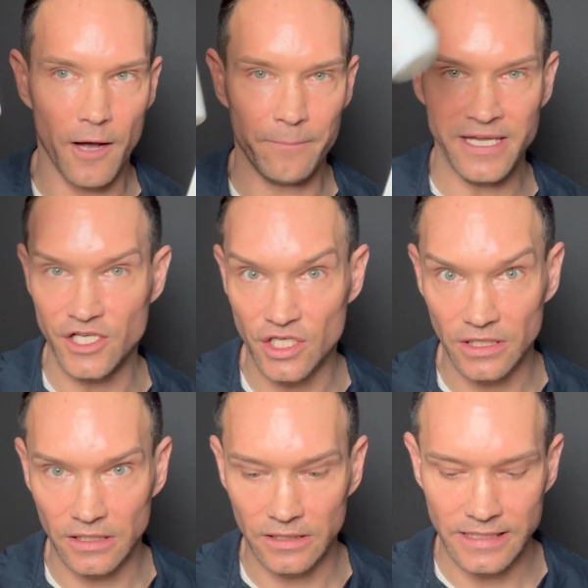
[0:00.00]
Peach
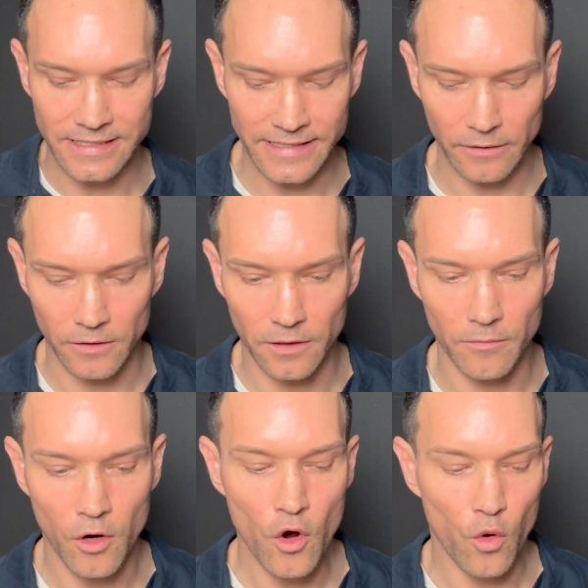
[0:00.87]
and Lily
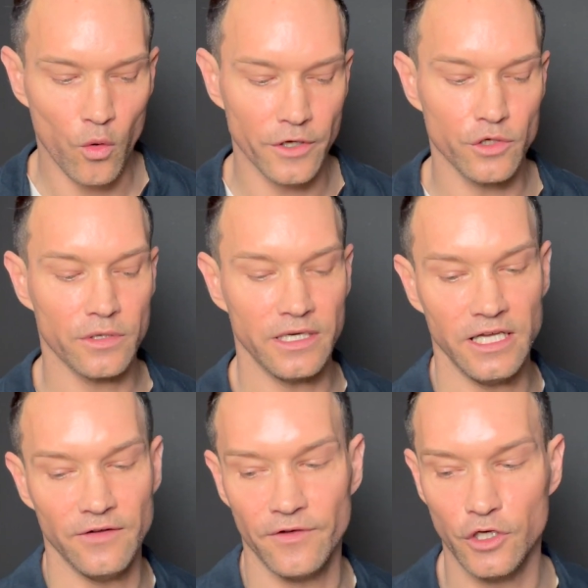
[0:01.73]
serum, or you could
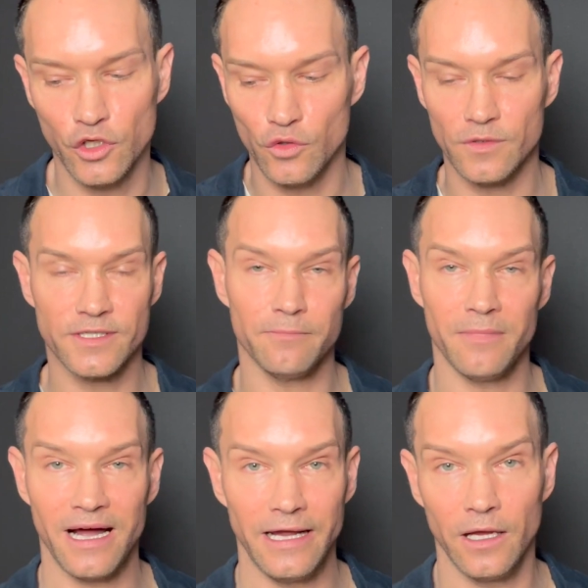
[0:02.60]
even use
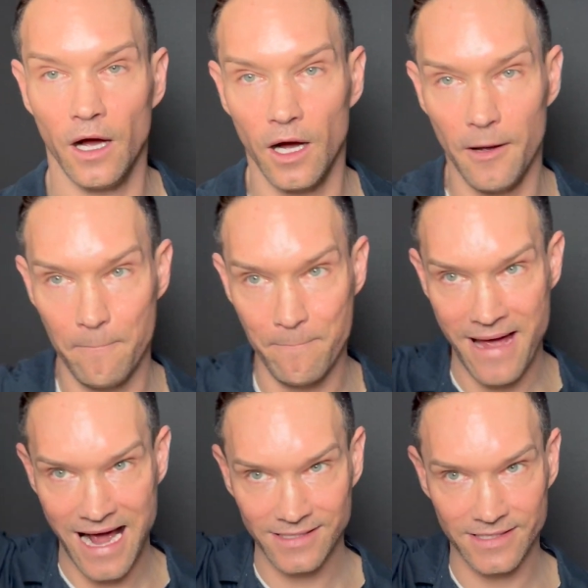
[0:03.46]
my mask.